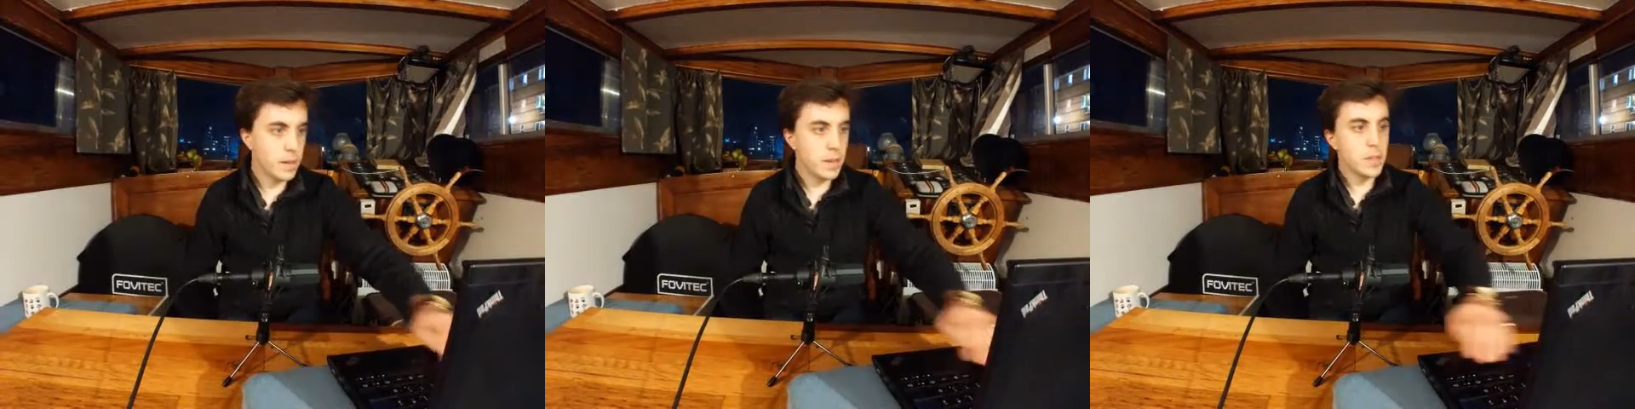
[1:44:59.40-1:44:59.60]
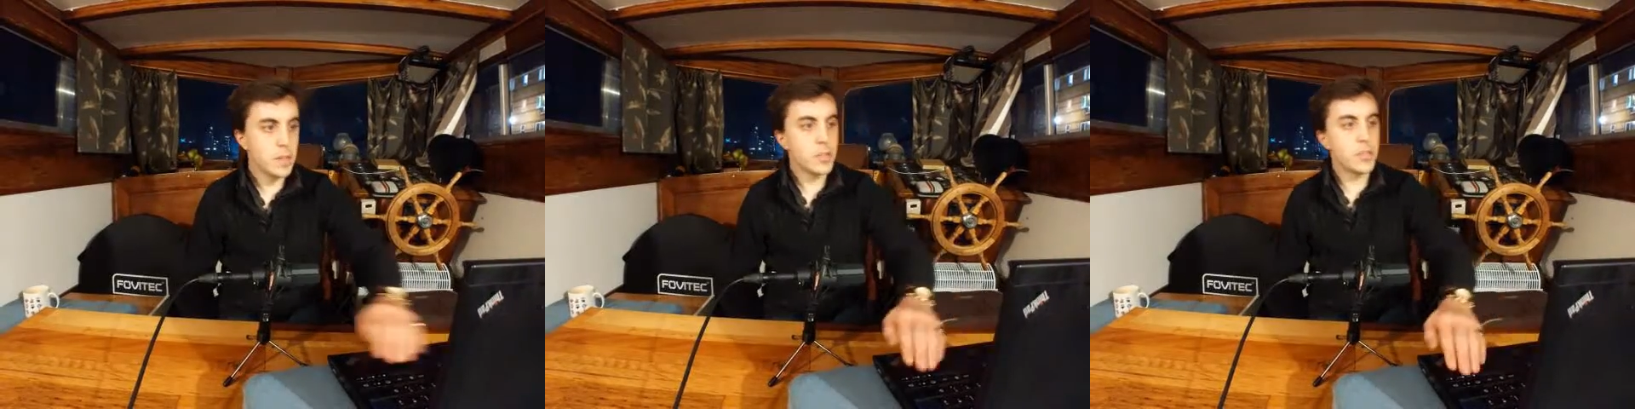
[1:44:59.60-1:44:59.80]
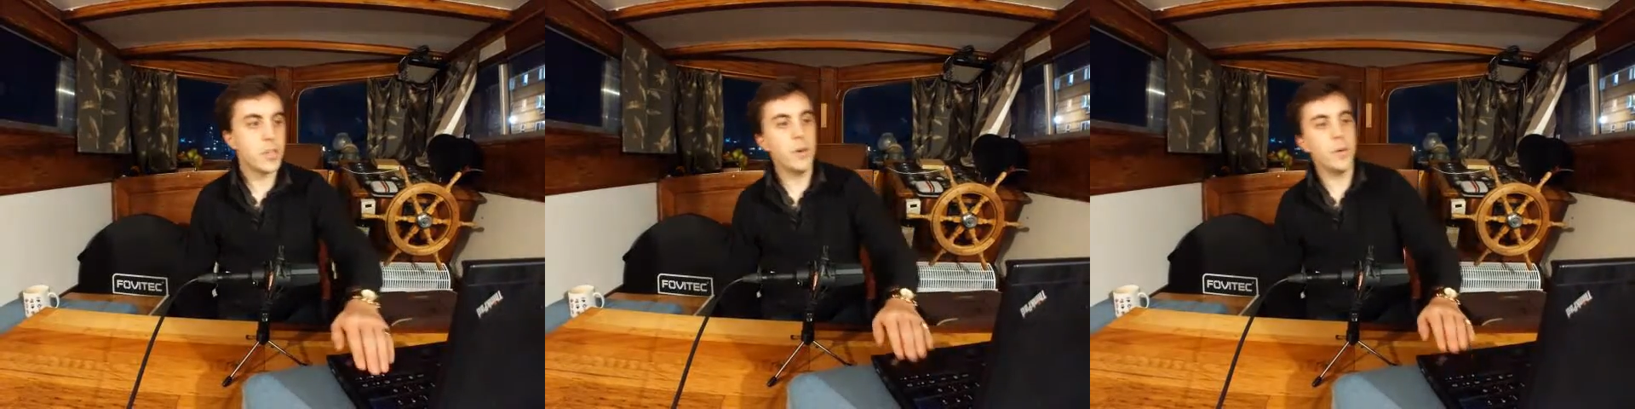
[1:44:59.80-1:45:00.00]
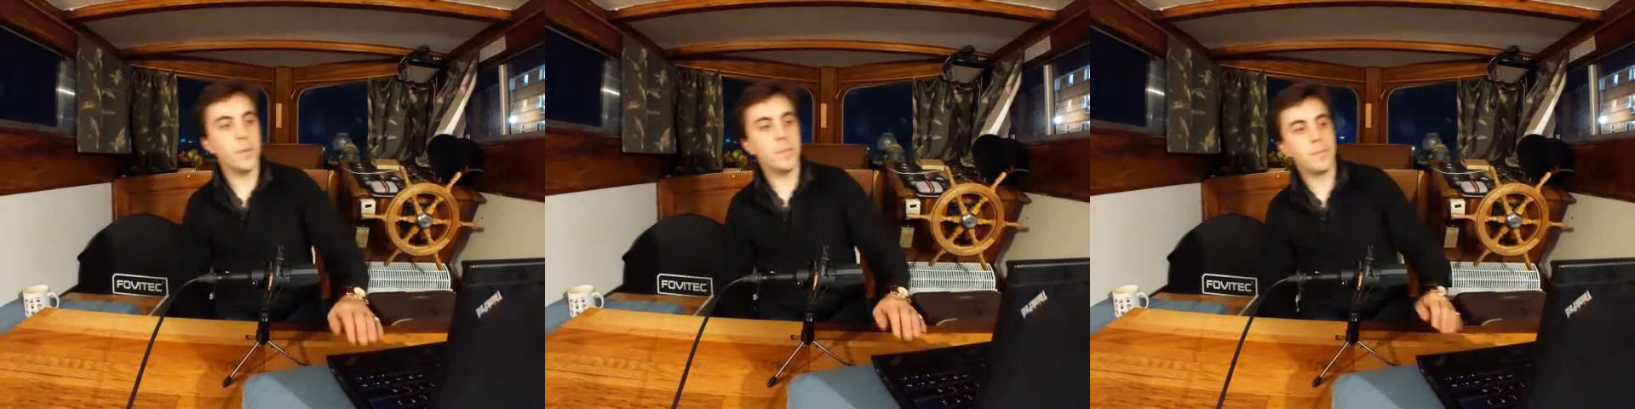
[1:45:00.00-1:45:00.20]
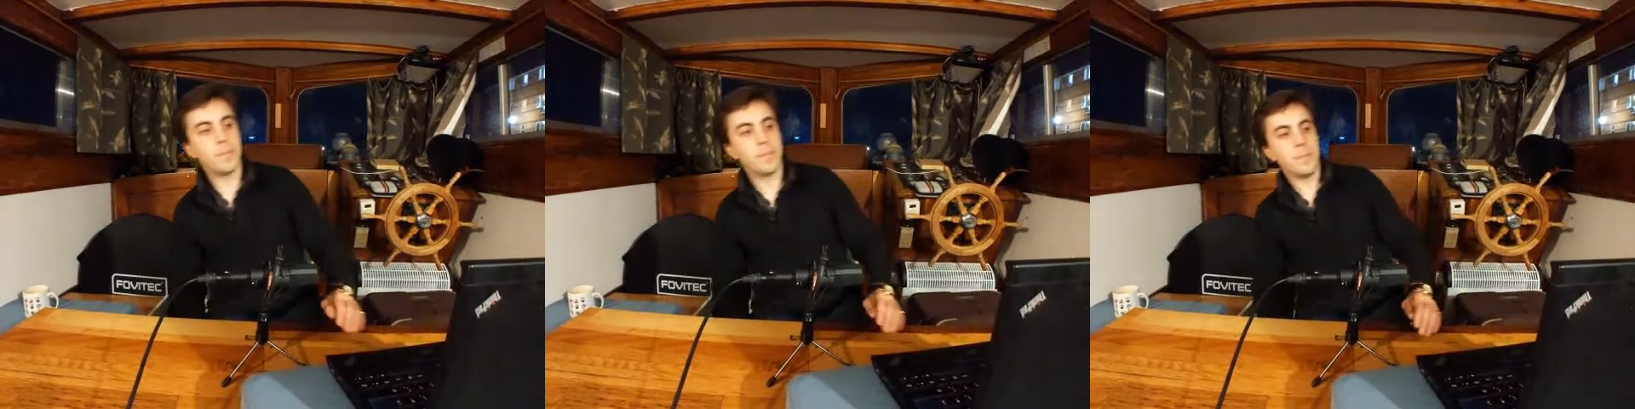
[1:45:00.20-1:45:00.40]

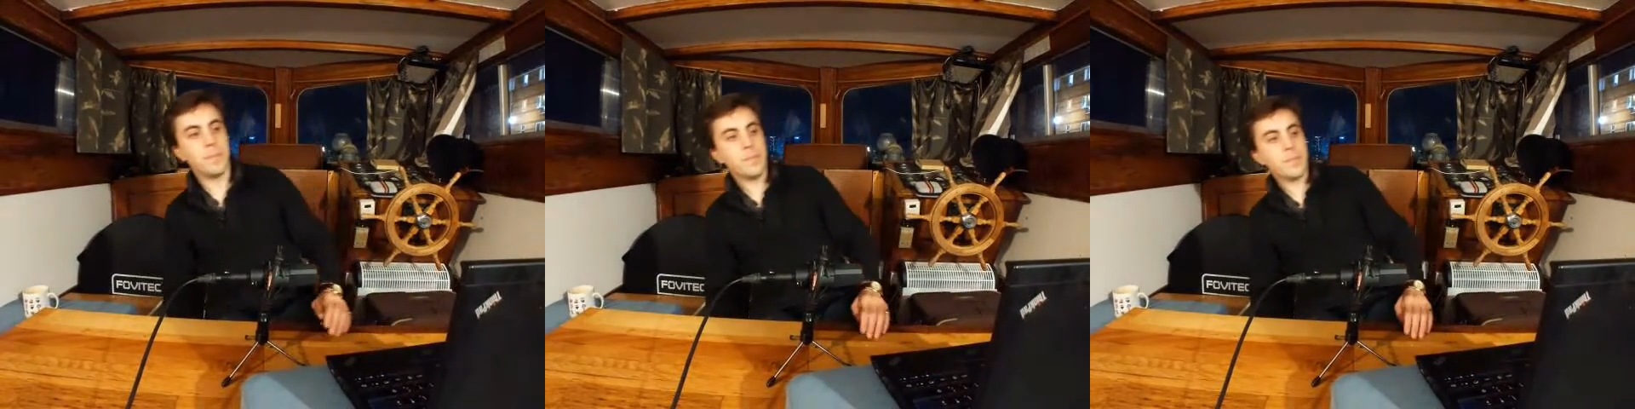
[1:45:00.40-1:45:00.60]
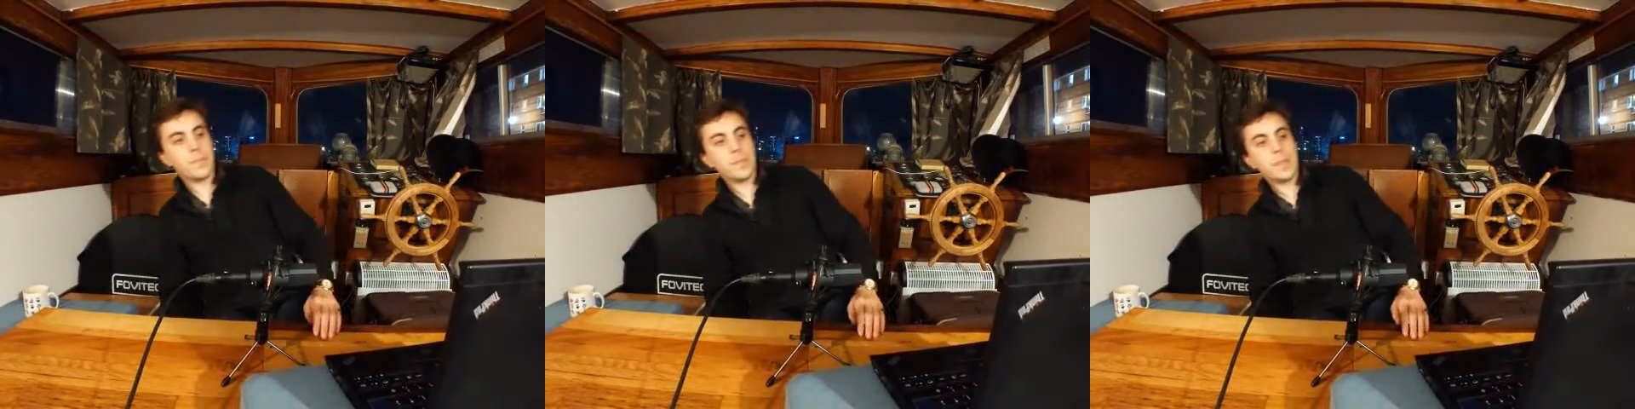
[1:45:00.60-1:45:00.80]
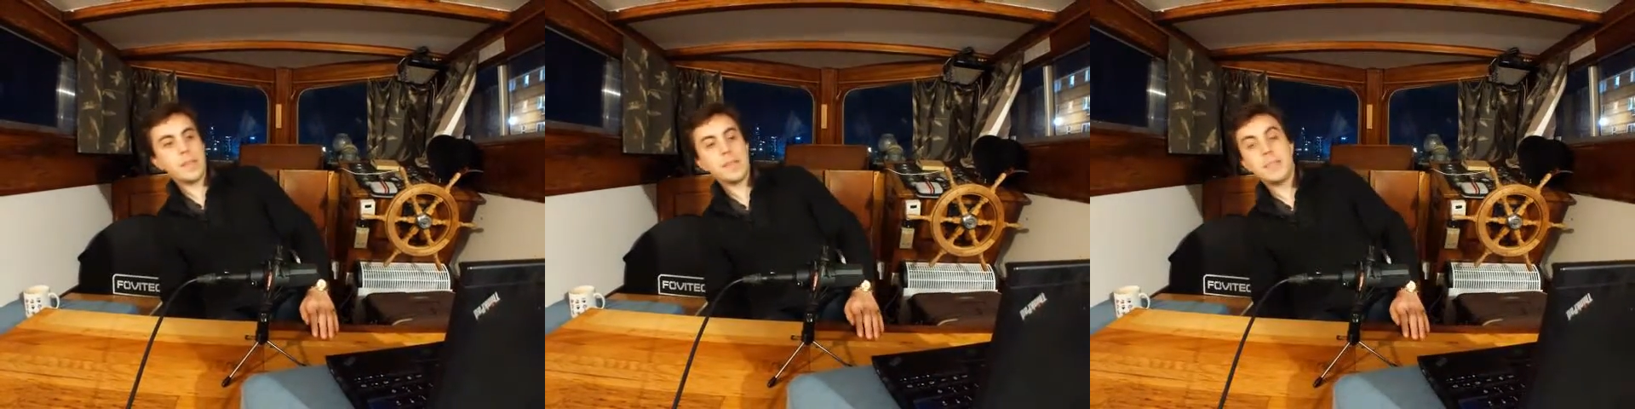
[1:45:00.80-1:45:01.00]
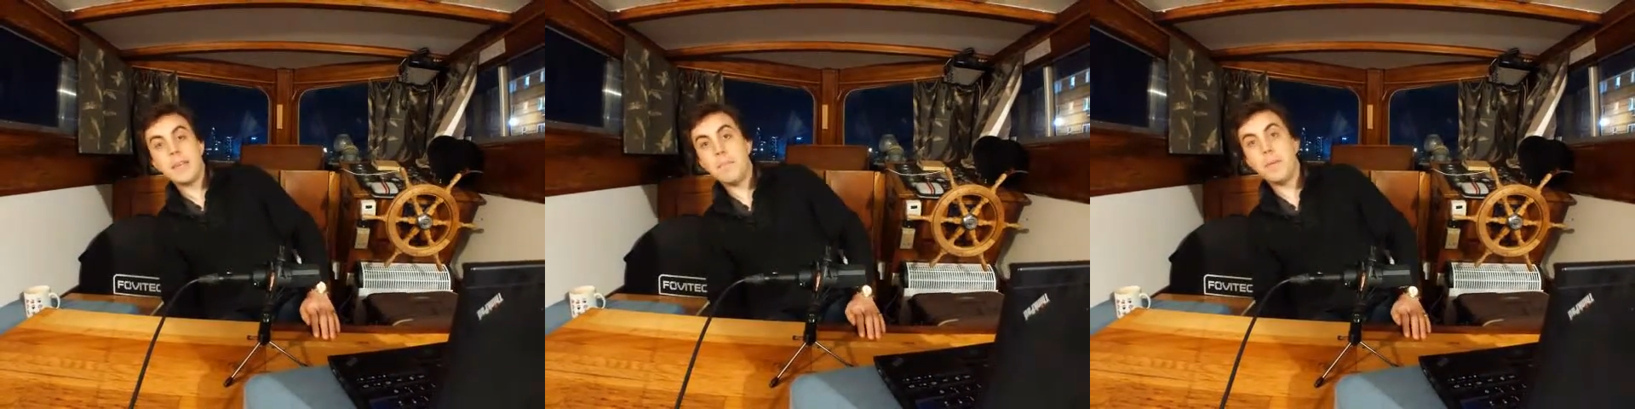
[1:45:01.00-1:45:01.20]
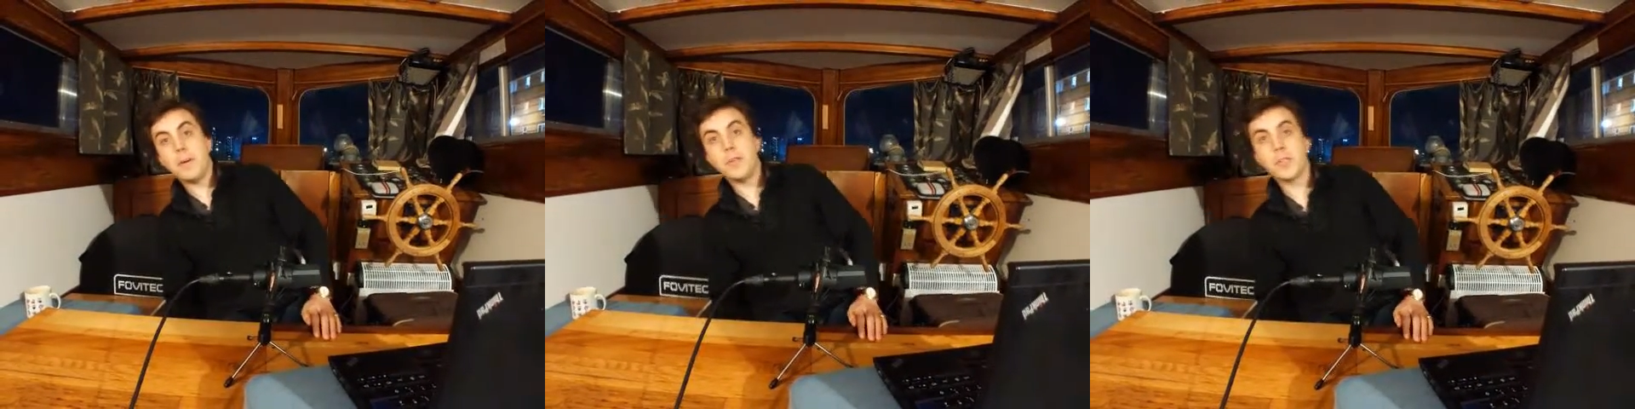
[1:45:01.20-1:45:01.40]
So,
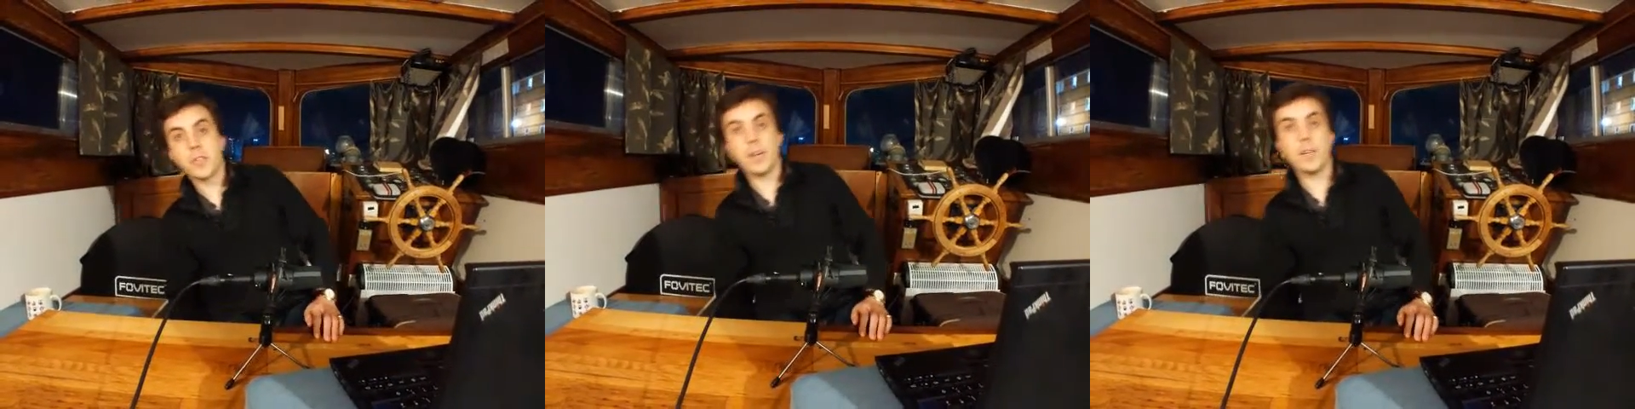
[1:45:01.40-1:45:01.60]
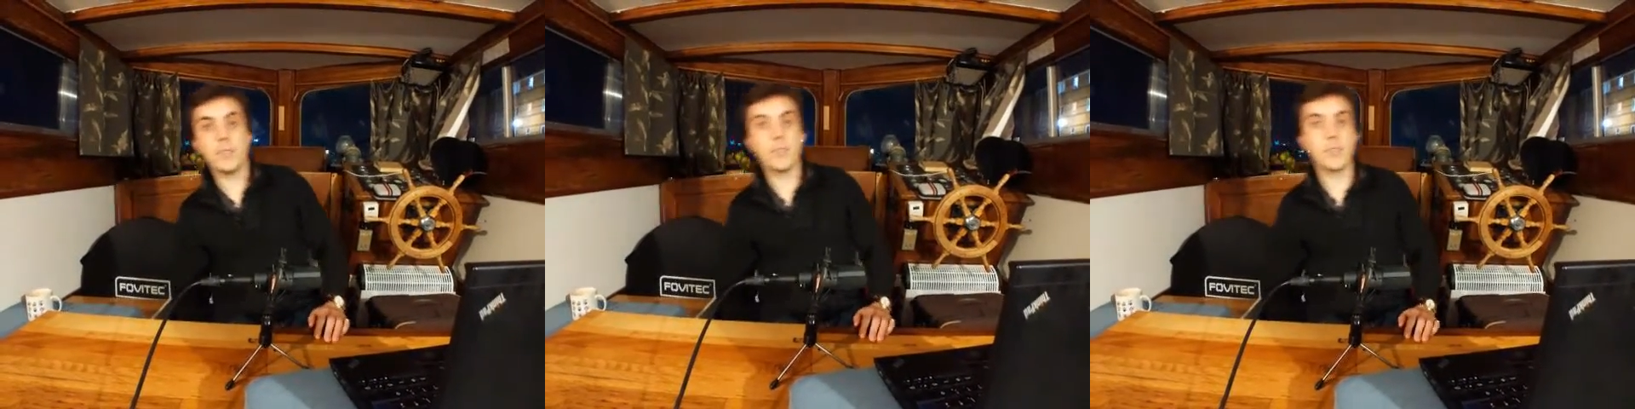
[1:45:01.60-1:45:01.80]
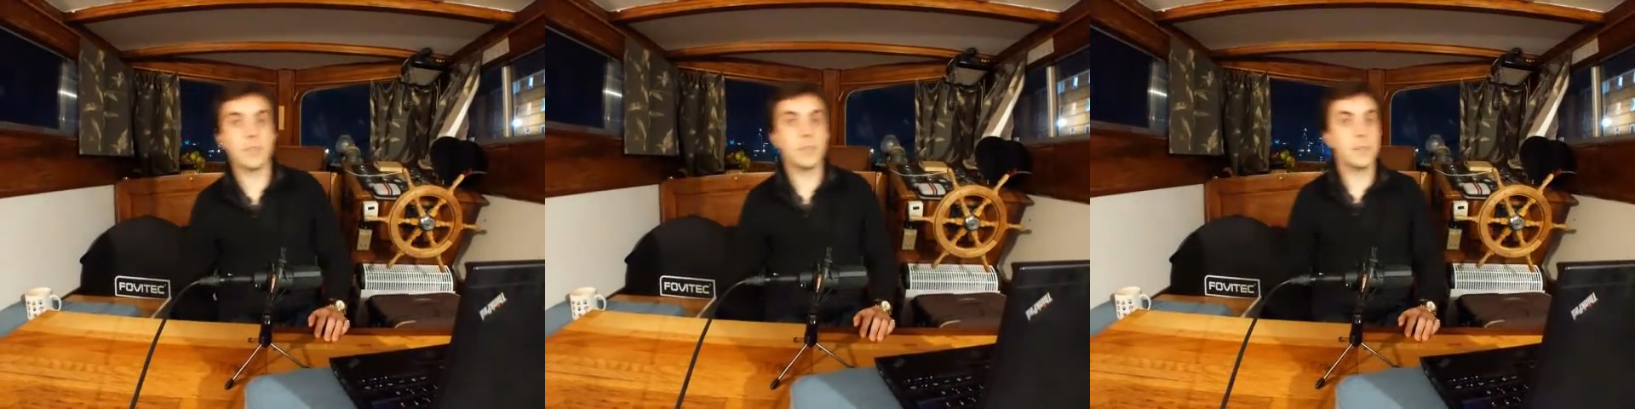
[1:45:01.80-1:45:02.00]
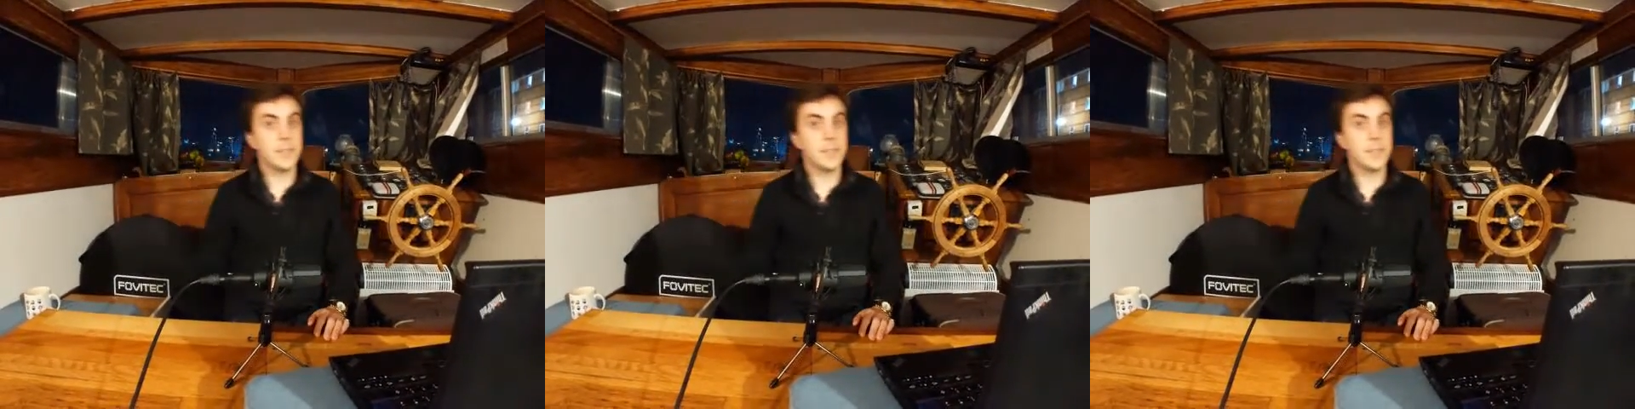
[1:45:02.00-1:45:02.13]
10 postcards,